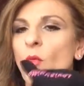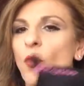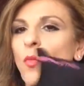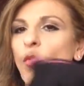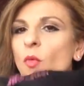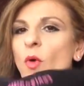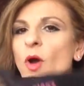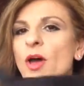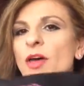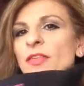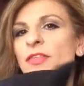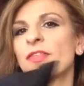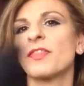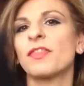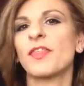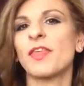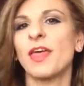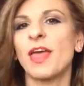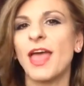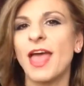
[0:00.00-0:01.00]

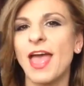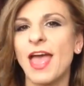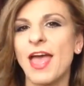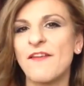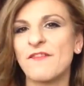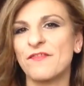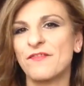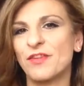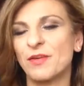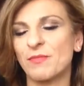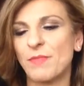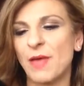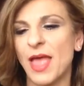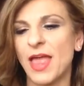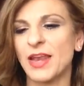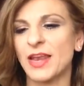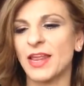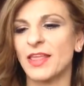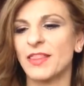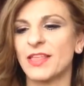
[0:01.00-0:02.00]
Worth every
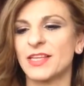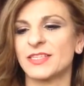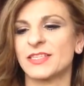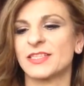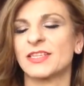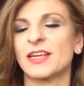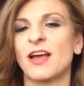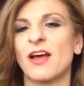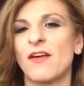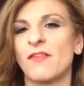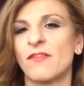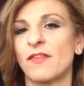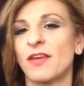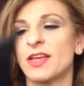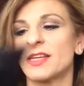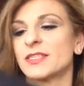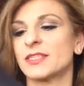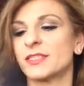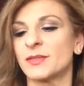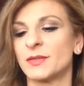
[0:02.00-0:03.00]
penny this scarf
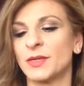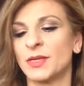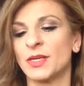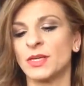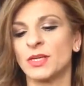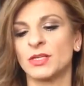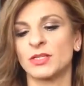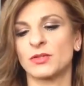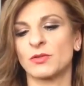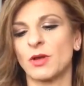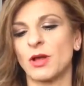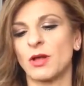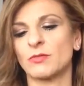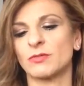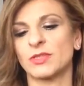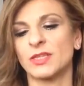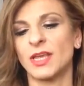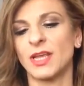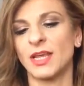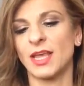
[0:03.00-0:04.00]
is. So I'll
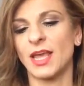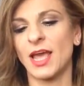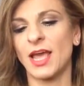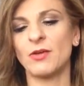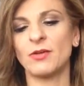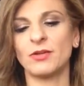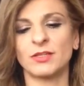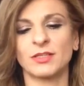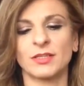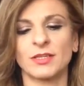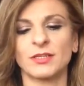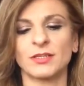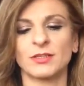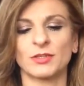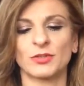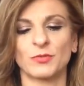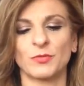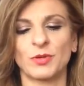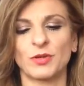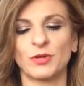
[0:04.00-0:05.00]
take it out
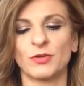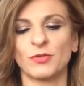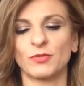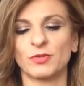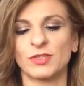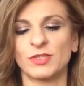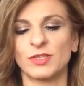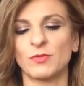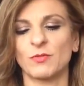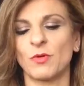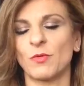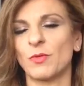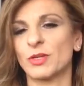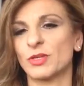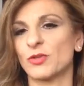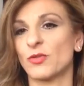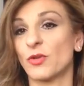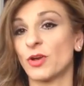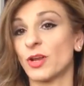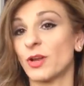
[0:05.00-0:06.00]
so we can all see what we're
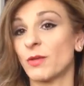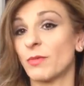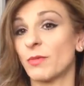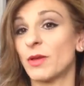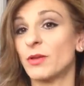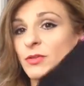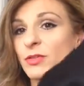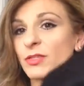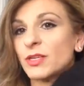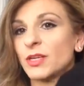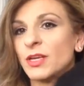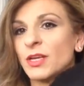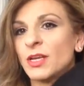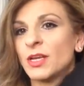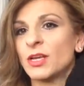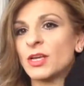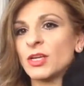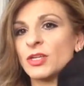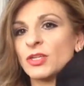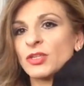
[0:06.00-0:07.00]
talking about.
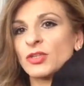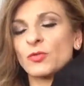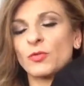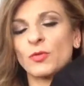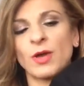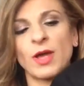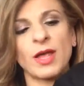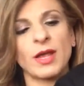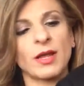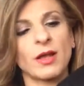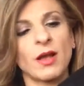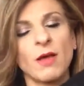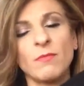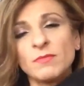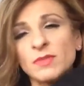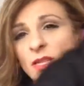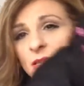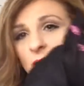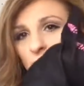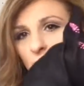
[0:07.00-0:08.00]
So it
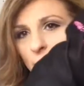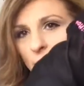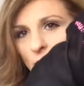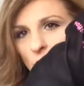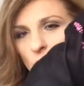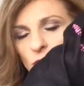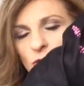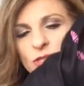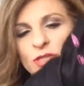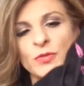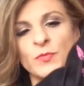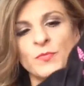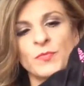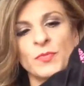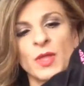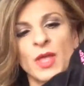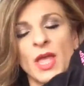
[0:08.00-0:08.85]
comes in the pouch.